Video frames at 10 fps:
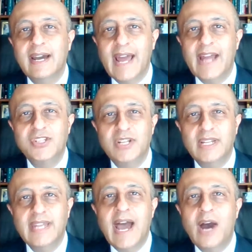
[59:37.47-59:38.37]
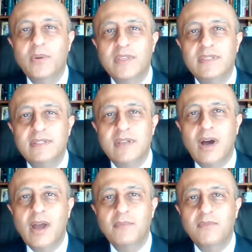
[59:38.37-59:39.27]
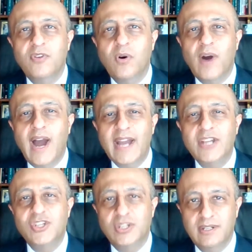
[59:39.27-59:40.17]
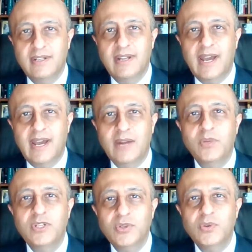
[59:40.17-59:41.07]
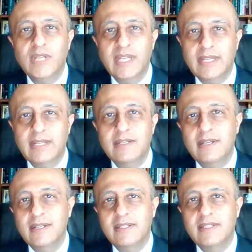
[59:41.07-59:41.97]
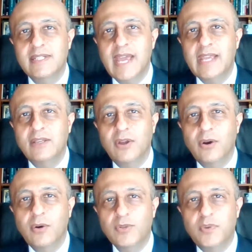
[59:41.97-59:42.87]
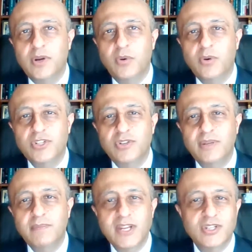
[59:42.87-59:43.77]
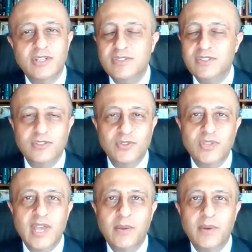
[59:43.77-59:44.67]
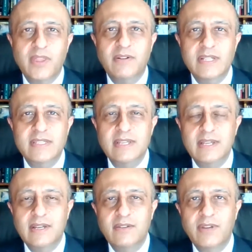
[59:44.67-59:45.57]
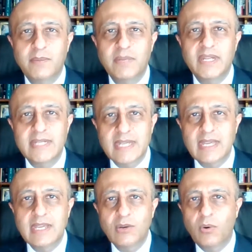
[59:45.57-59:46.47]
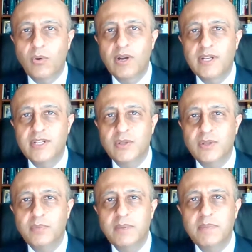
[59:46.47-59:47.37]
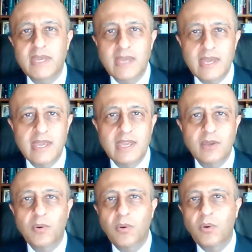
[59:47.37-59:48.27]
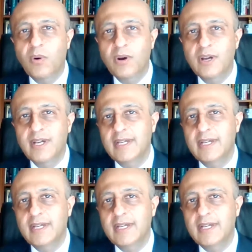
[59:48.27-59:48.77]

And actually, now is time for action, and we do need to take those precautionary measures, as you say, whether it's vitamin D or additional PPE or